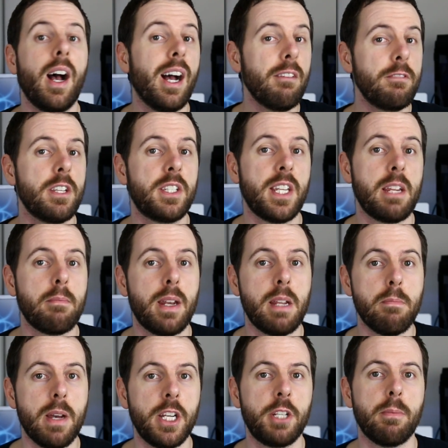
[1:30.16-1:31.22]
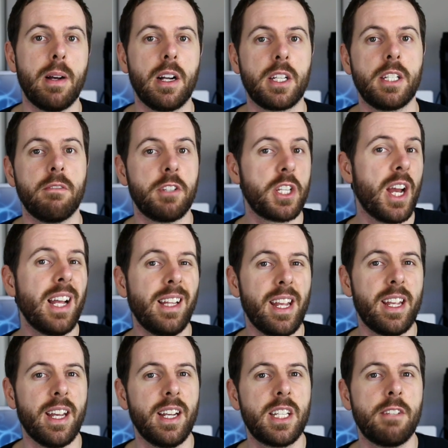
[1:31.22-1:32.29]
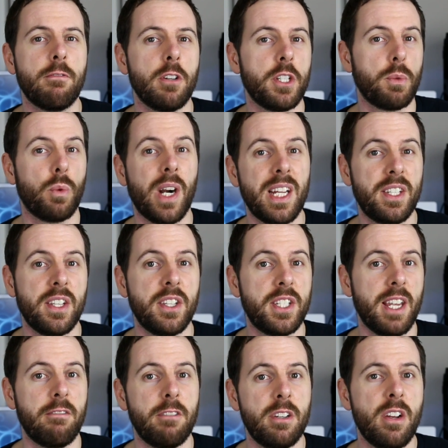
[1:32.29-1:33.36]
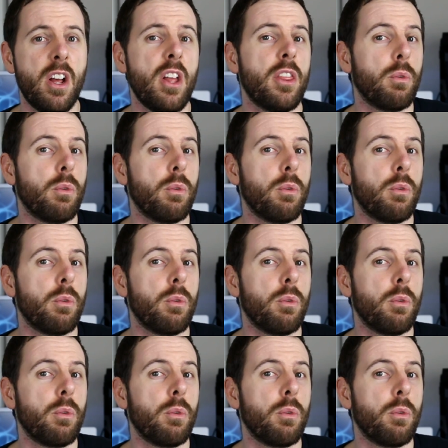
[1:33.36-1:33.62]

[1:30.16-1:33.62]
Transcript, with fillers: After seeing many benchmarks of Skylake X vs Ryzen 7,